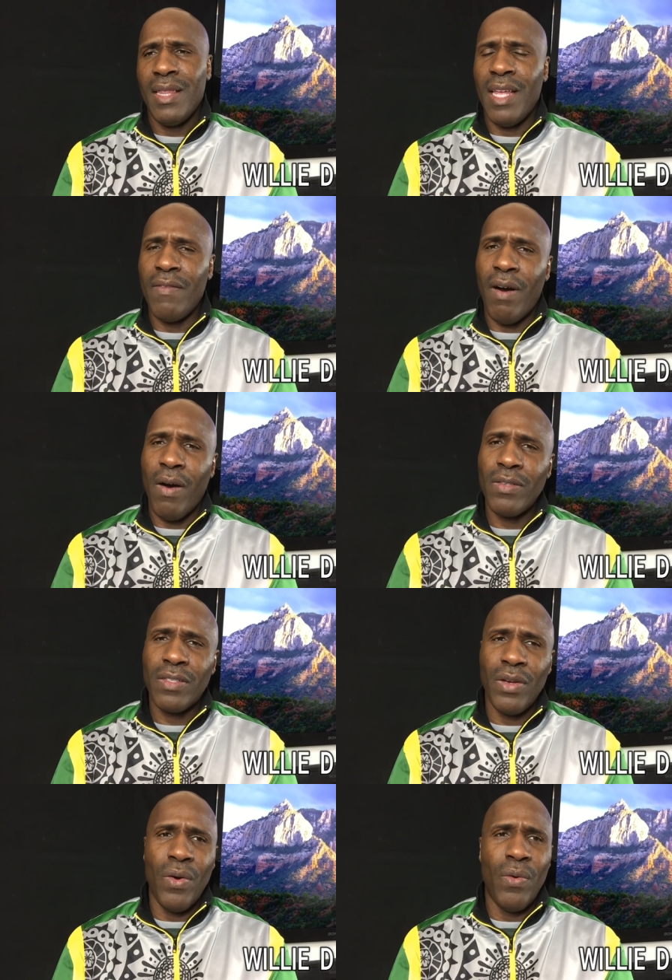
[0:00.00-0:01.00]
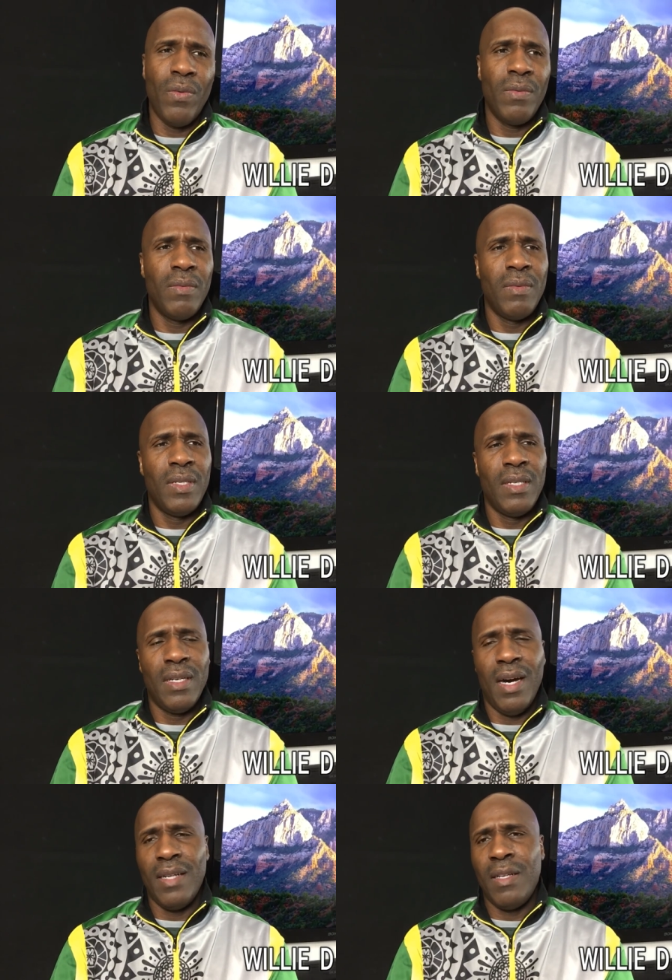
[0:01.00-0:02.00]
They've also
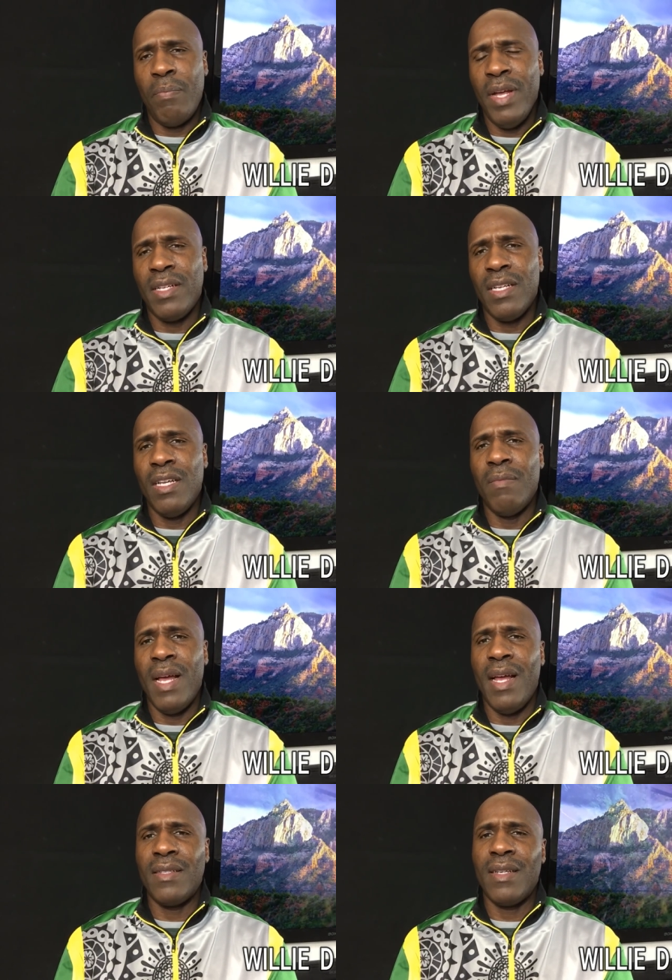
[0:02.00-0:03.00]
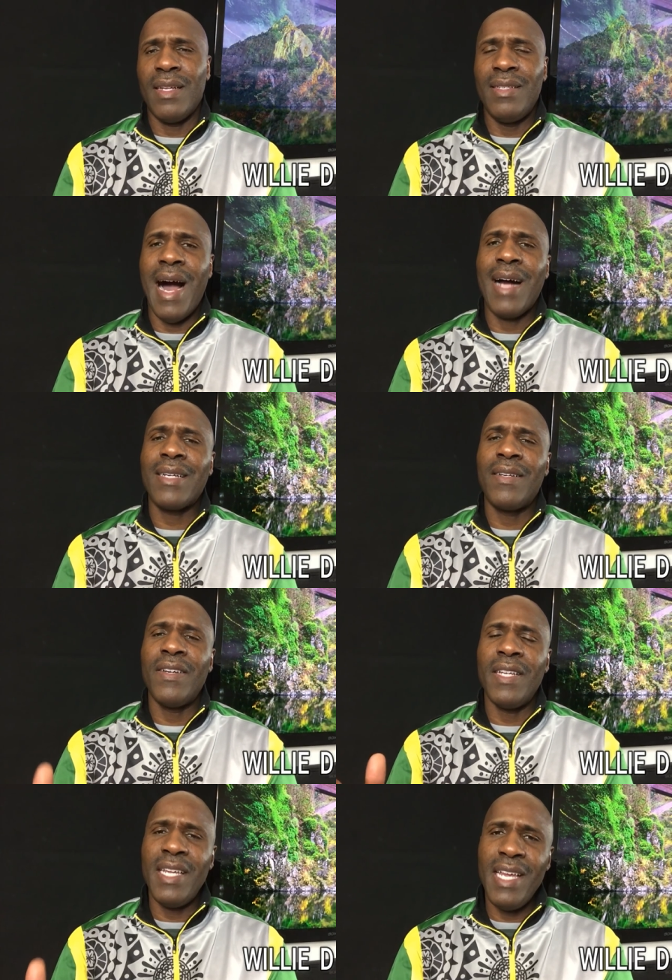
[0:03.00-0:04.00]
uh, depicted him as
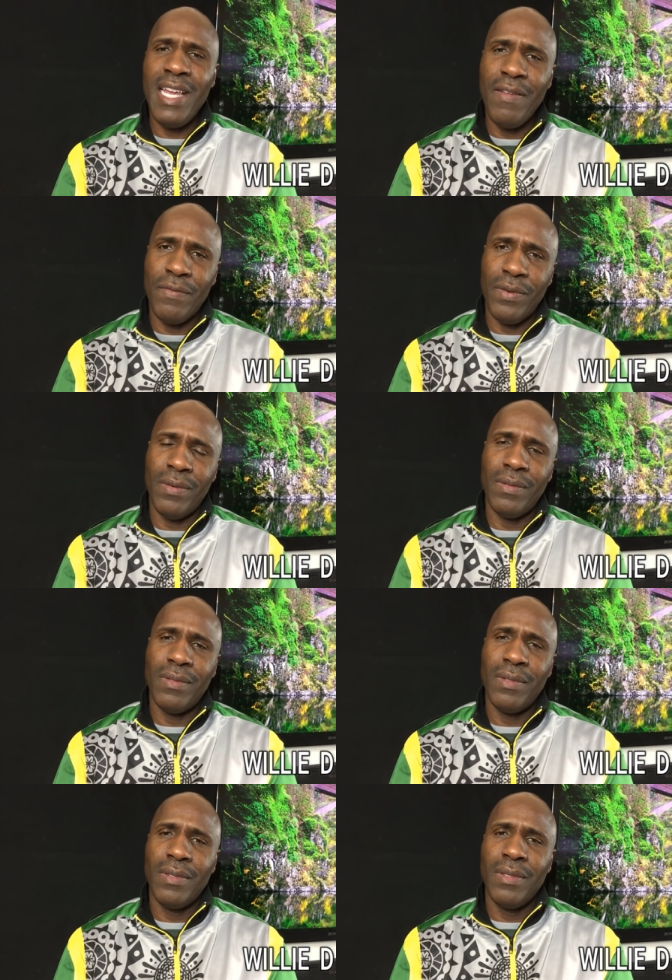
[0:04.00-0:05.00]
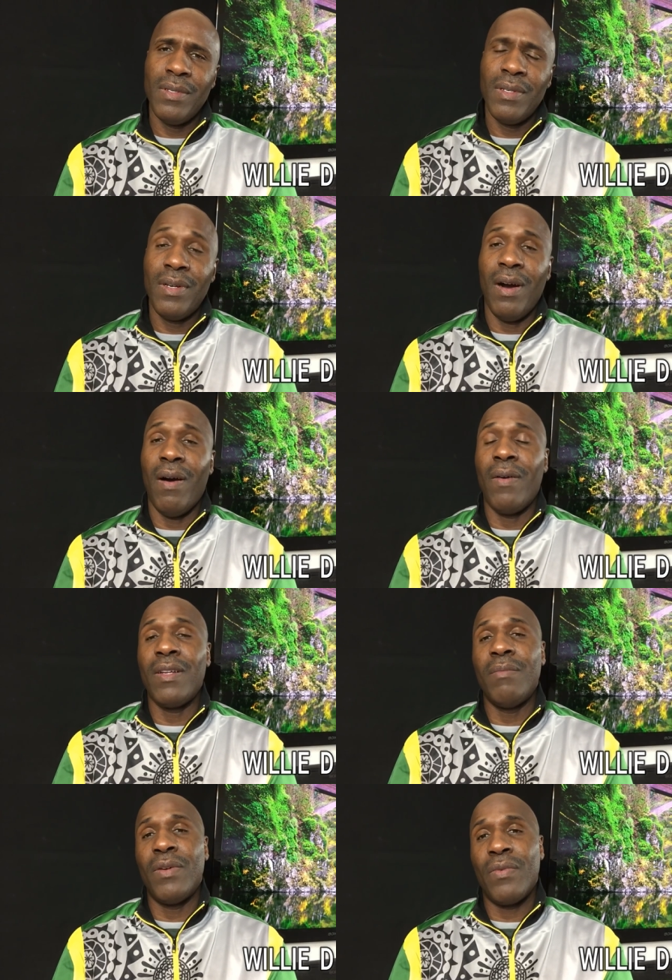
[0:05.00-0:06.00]
Dr. Evil, called
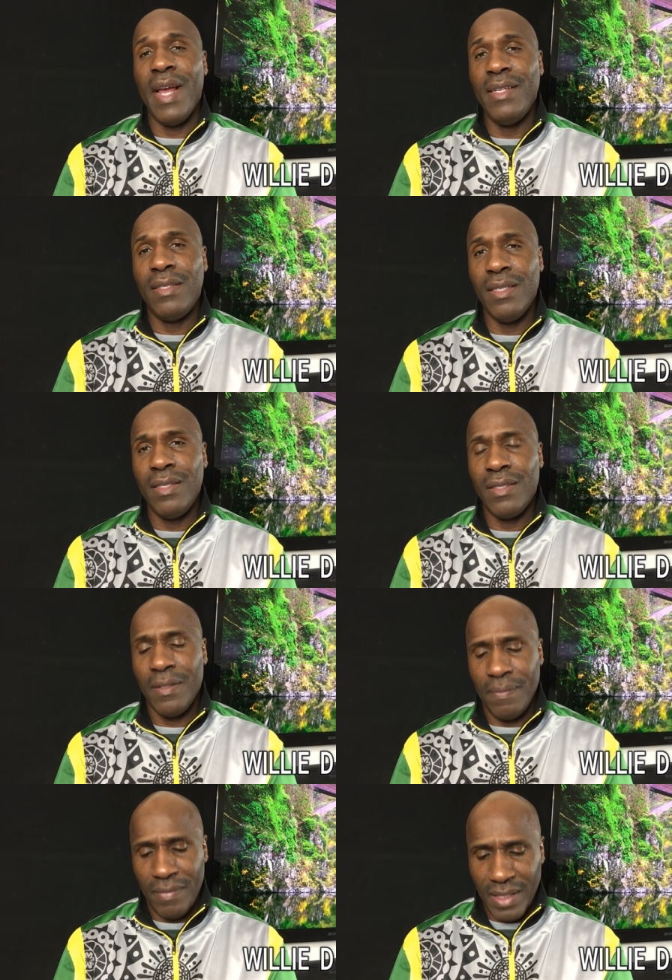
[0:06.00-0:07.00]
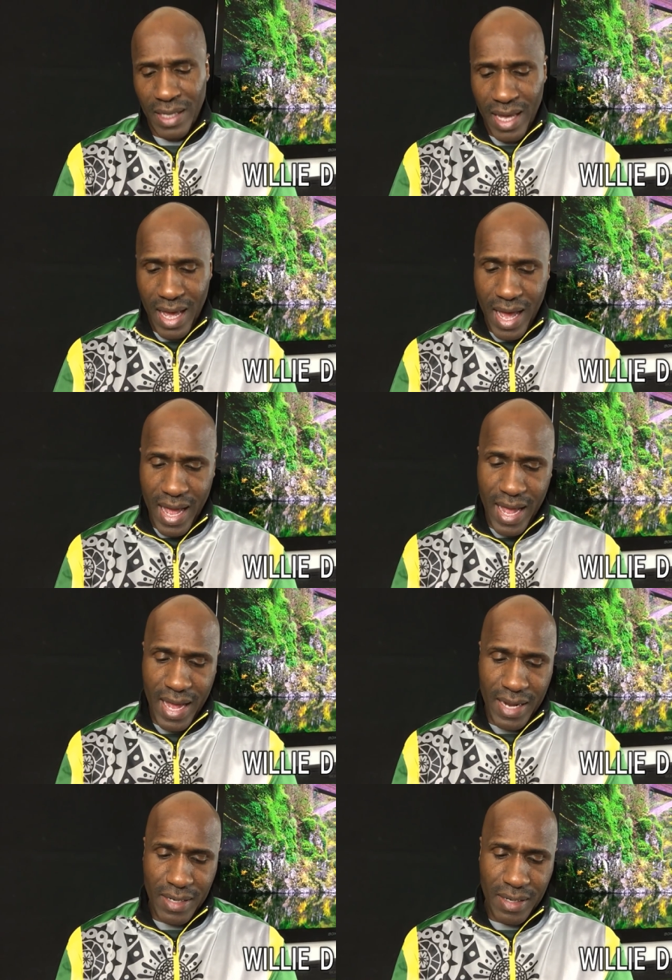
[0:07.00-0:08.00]
him a racist,
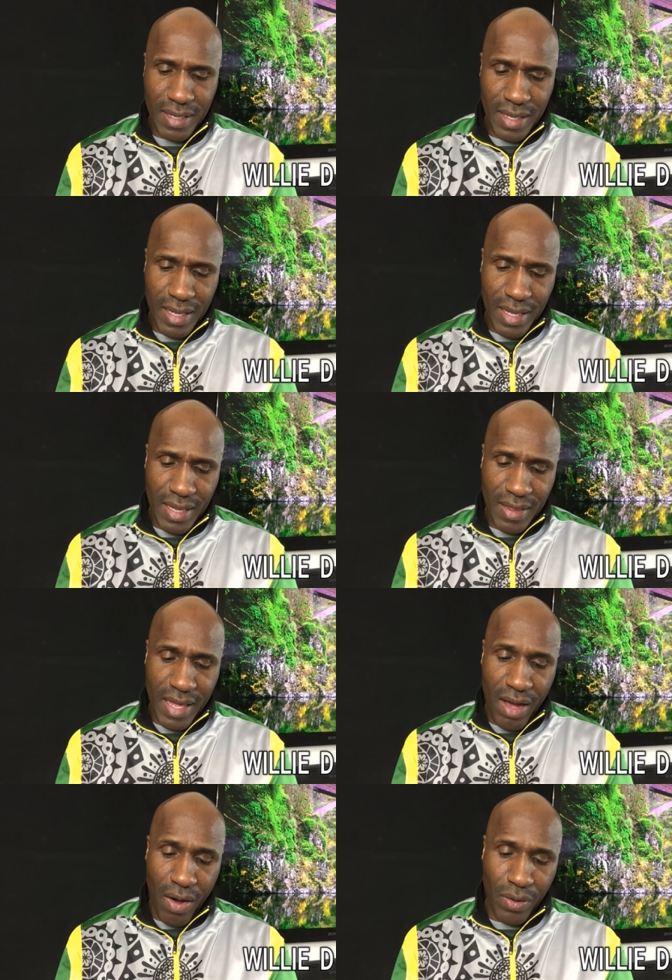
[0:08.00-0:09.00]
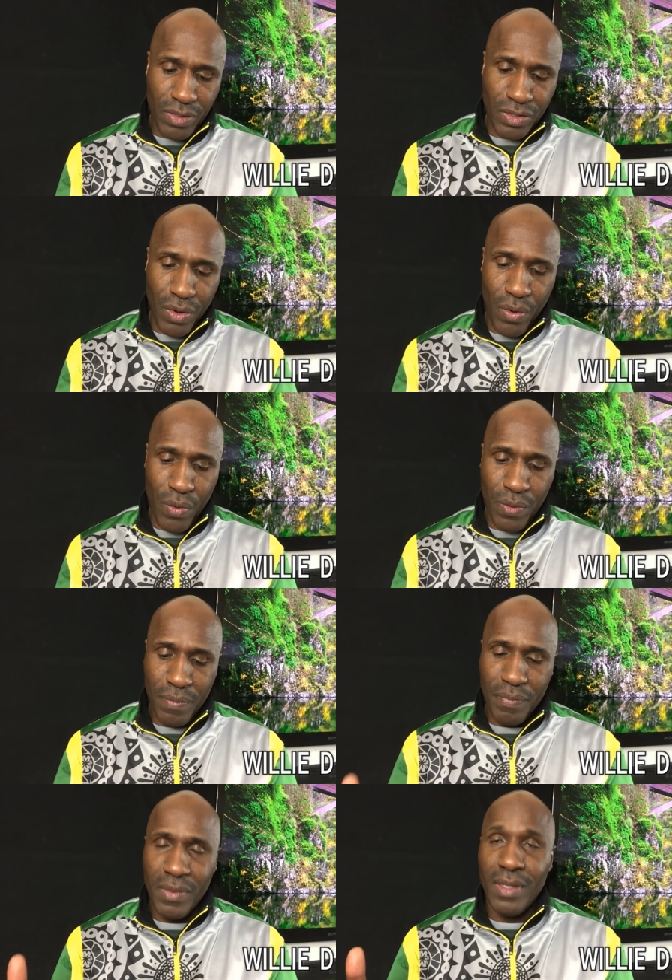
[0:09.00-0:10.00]
and they also
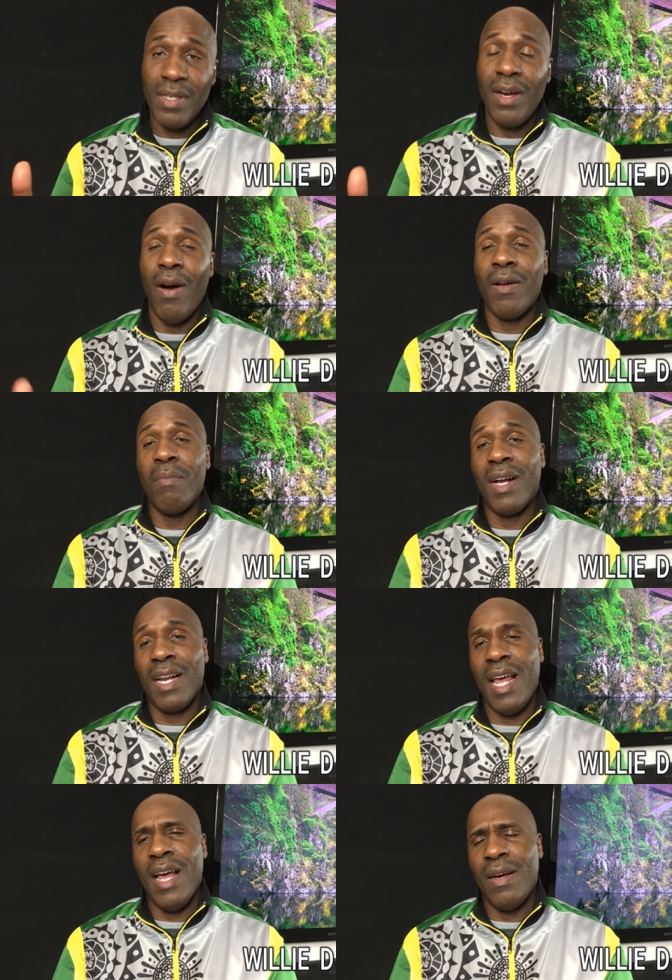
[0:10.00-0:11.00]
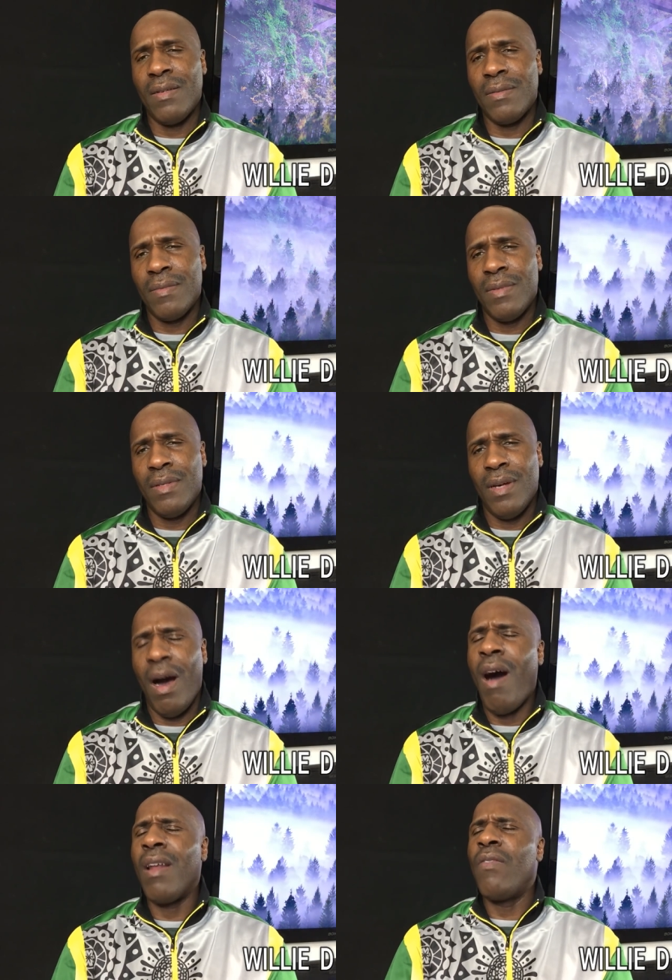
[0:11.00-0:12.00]
called him a clown,
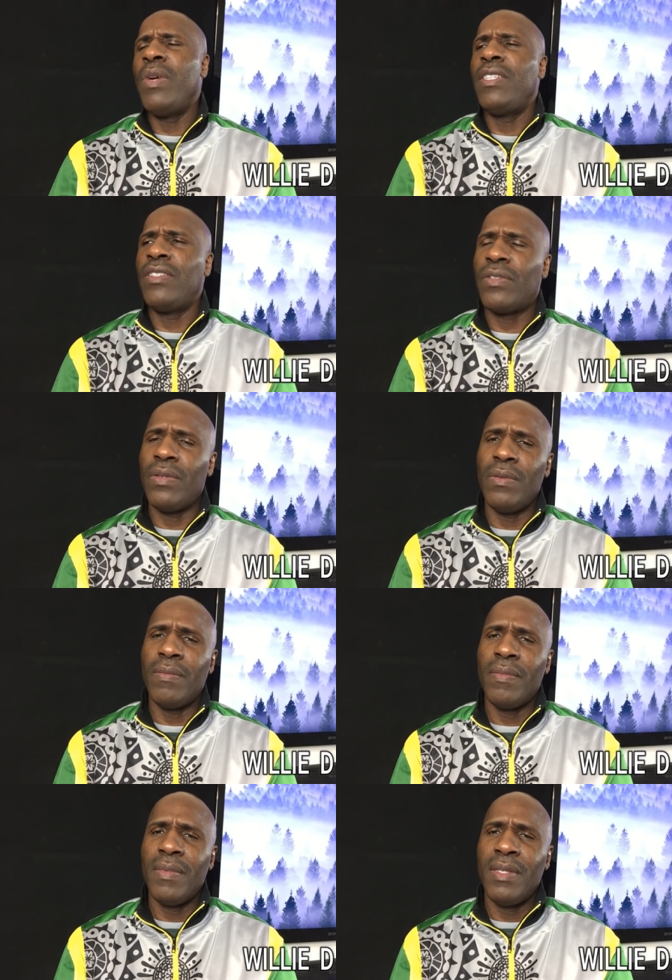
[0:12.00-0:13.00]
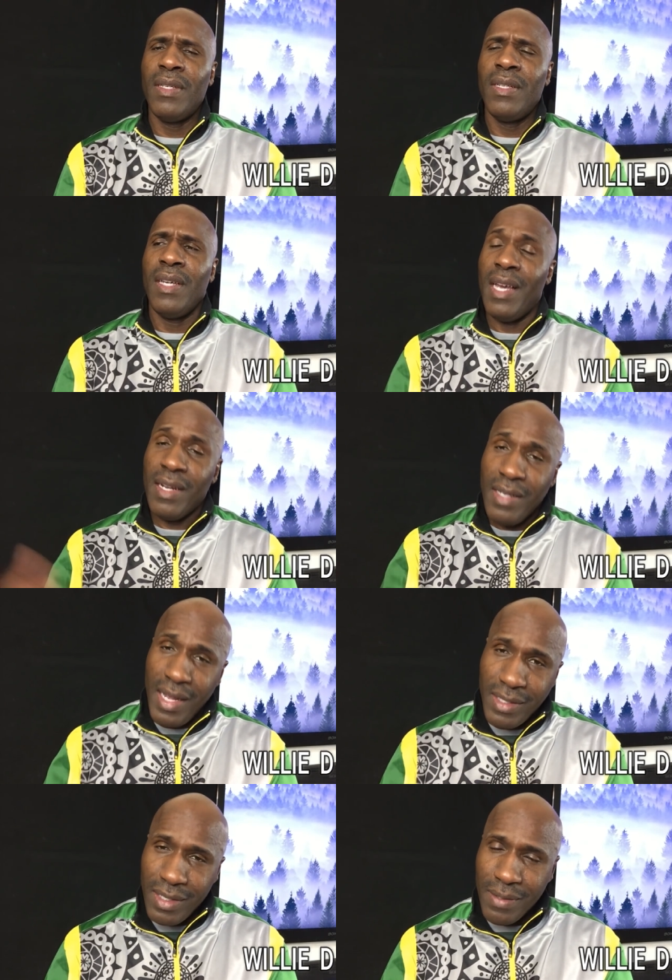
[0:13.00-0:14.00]
all of which is true. In
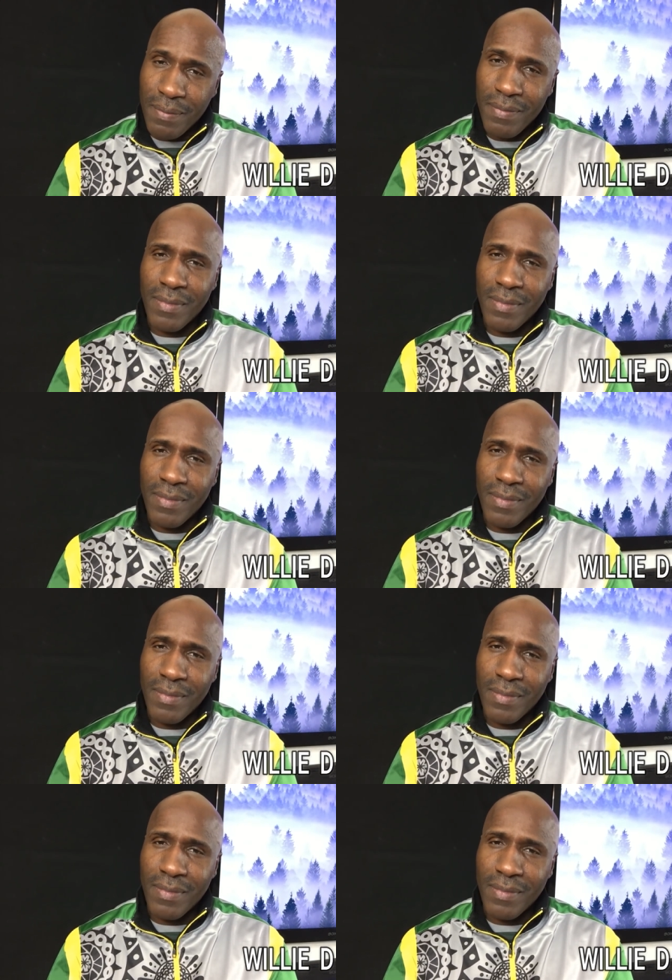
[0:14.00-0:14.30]
addition,